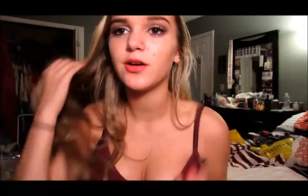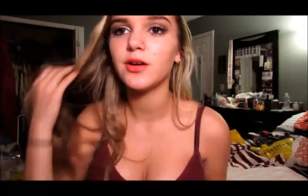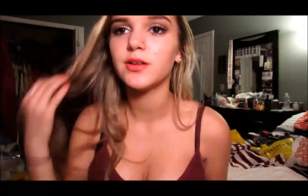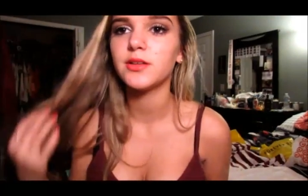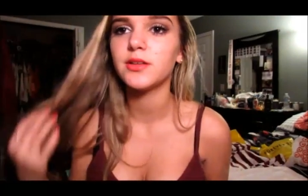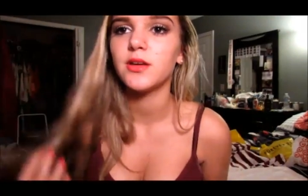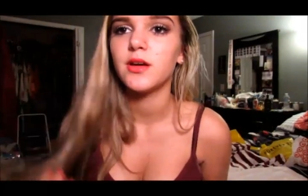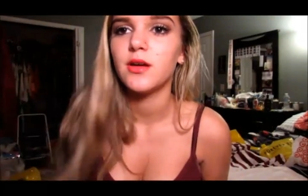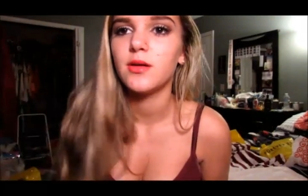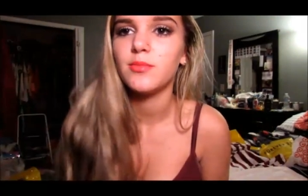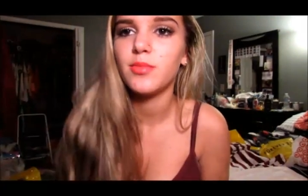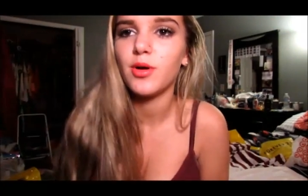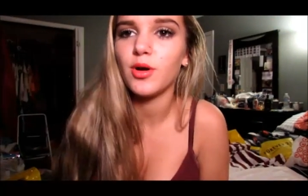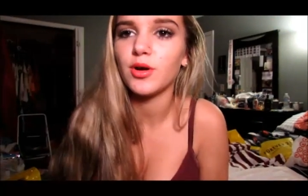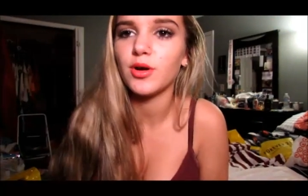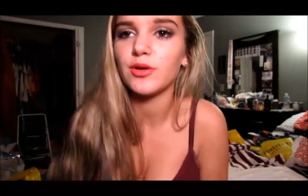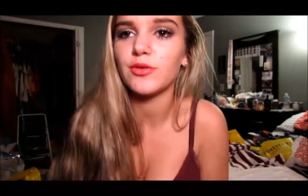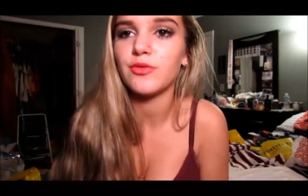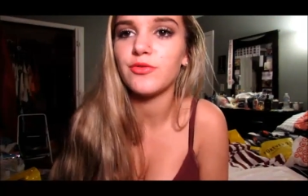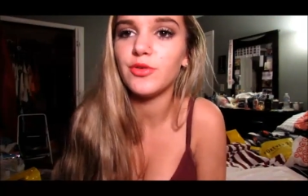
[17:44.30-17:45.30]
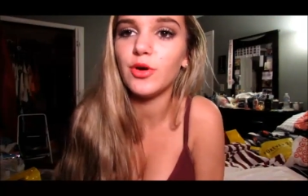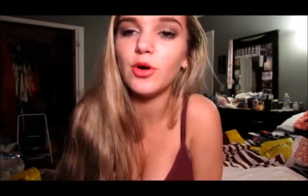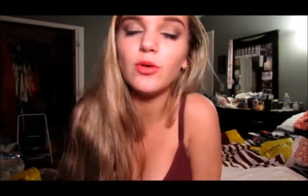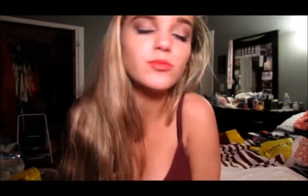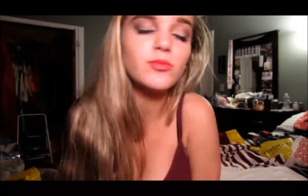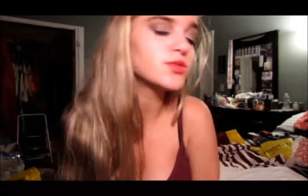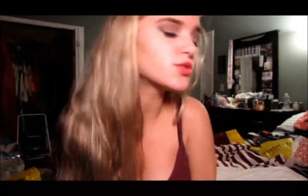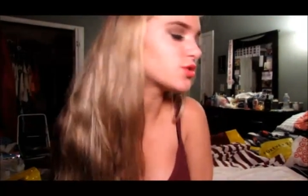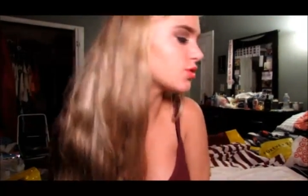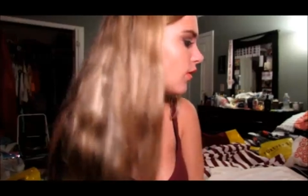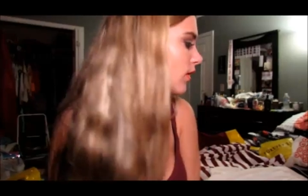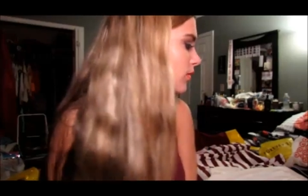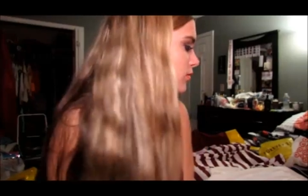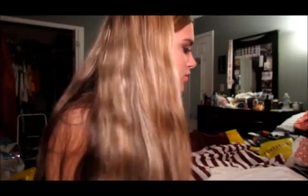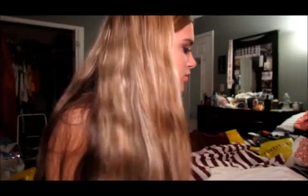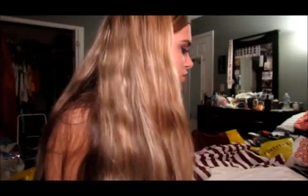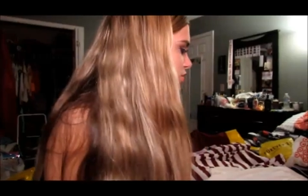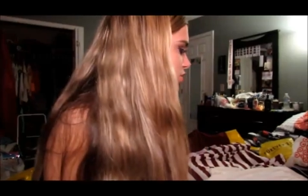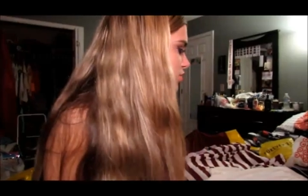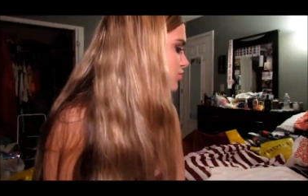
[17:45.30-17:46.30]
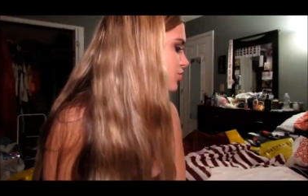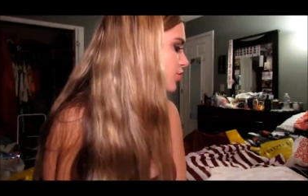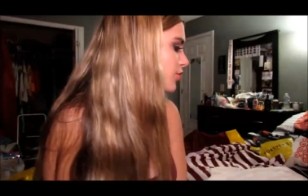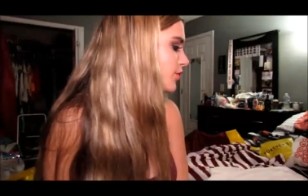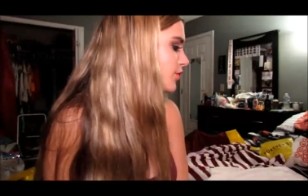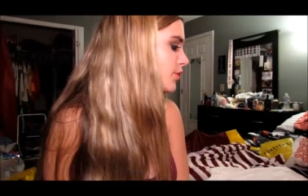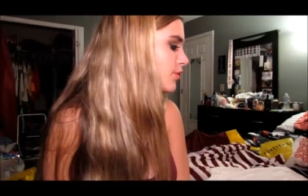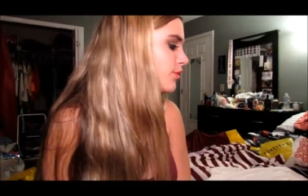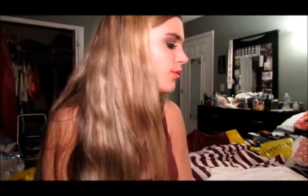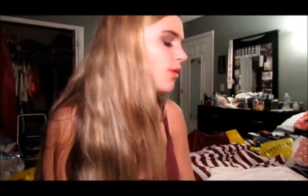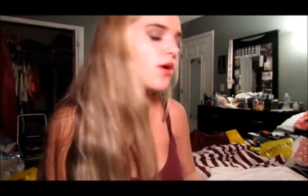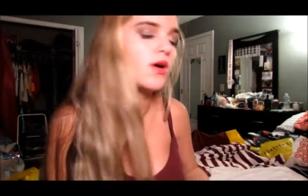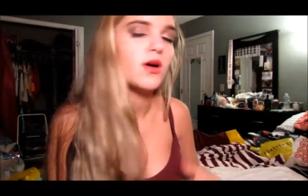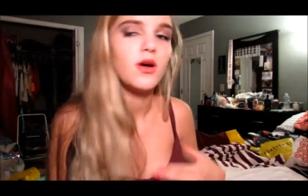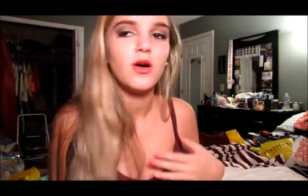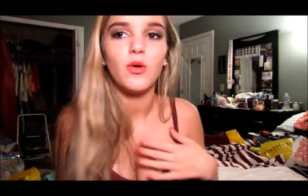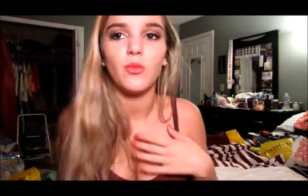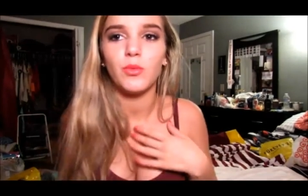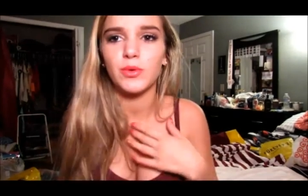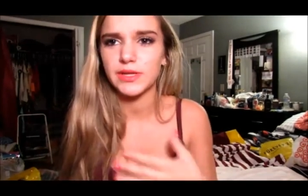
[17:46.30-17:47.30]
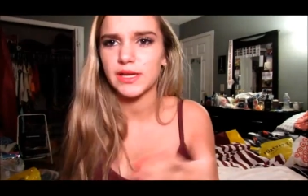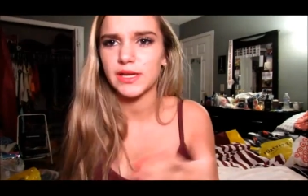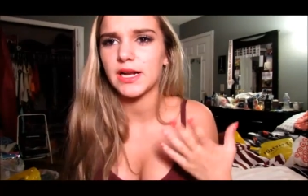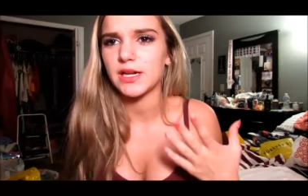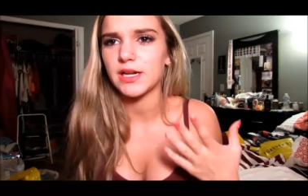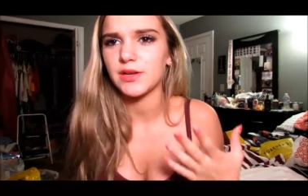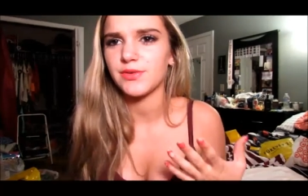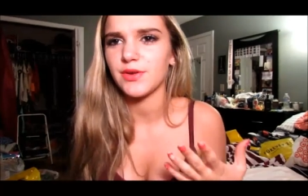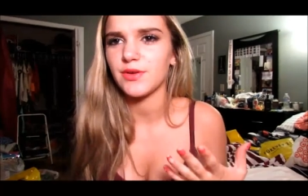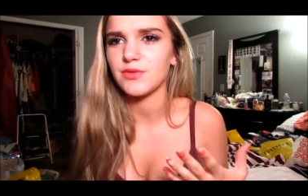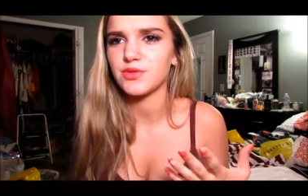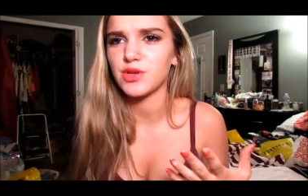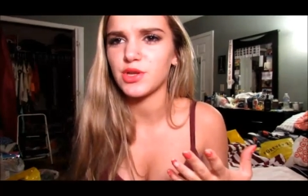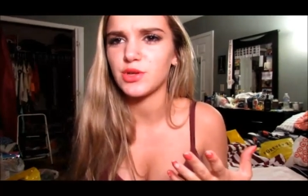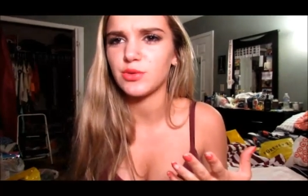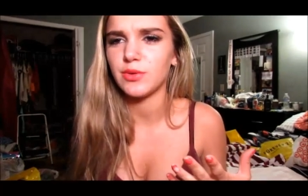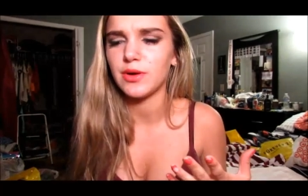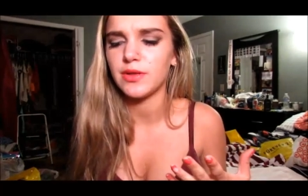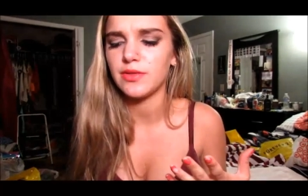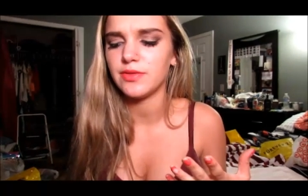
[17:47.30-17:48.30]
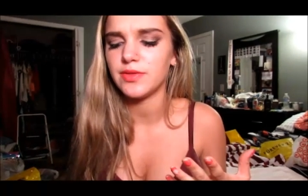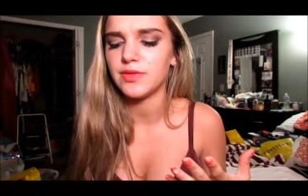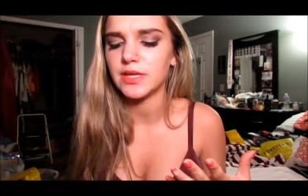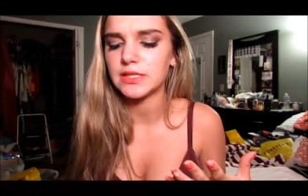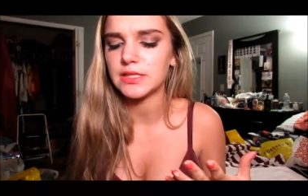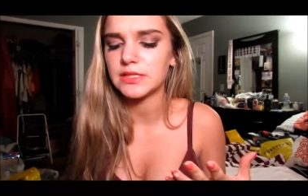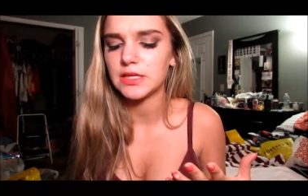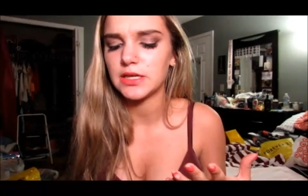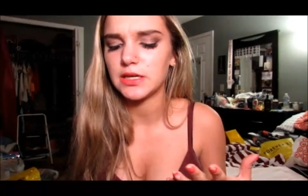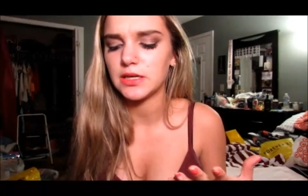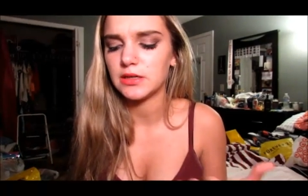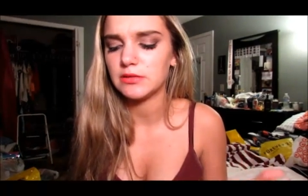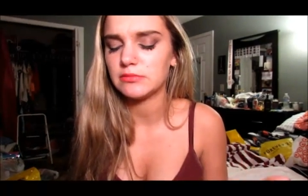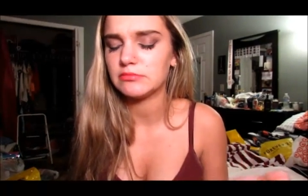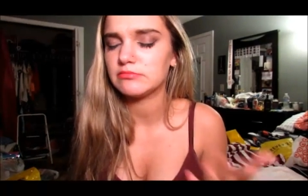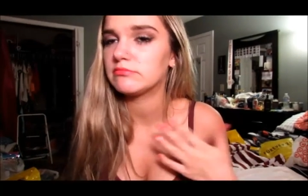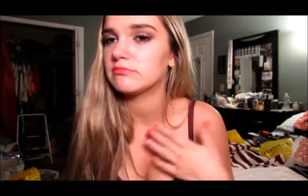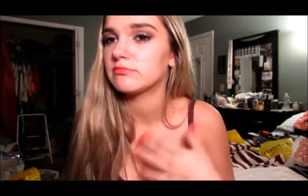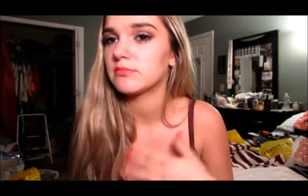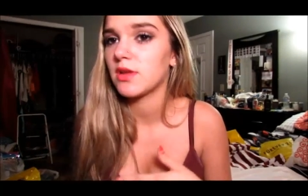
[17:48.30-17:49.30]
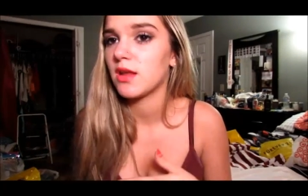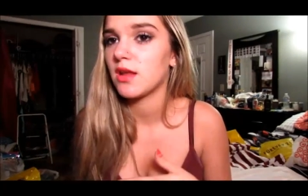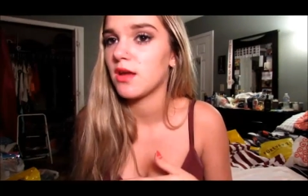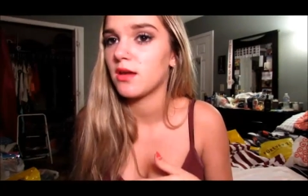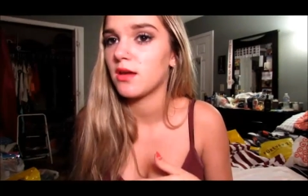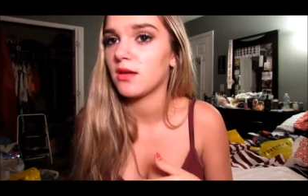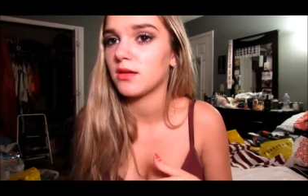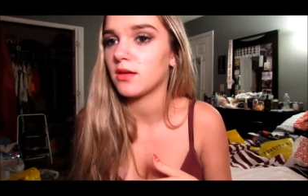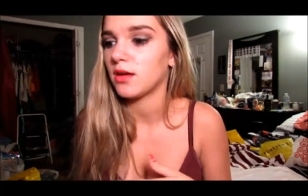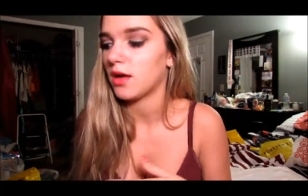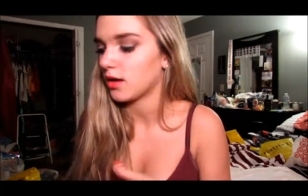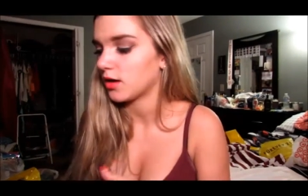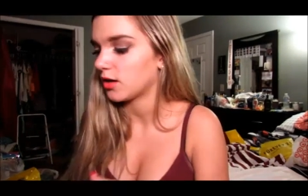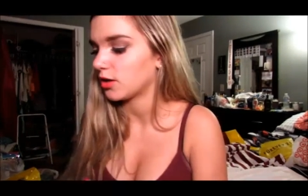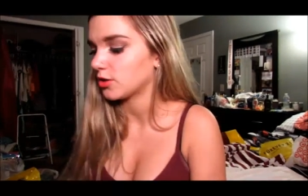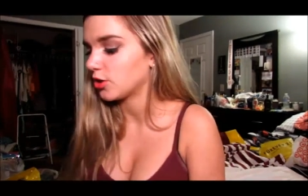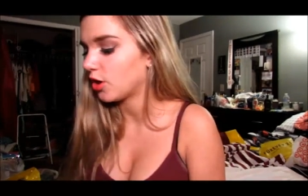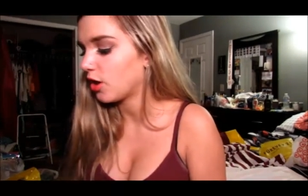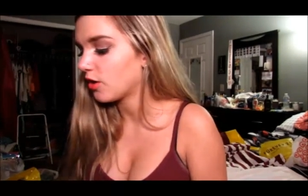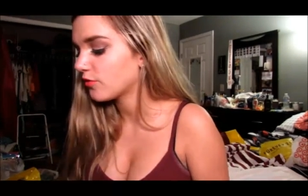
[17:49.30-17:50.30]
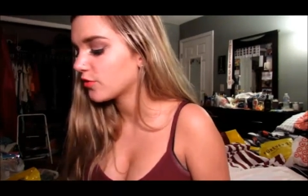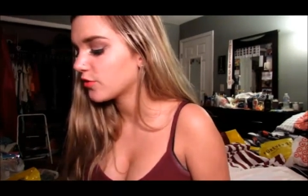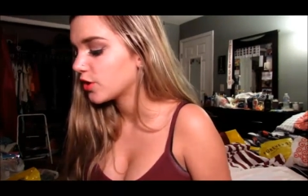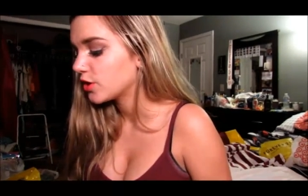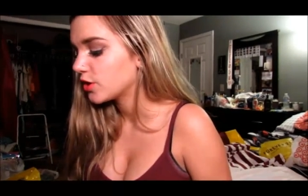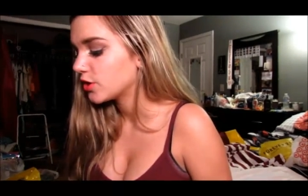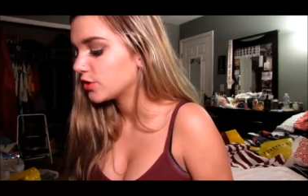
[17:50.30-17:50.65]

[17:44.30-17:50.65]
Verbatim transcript: on part filmed, so I'm just going to show you what I got at Forever twenty-one that um got cut off.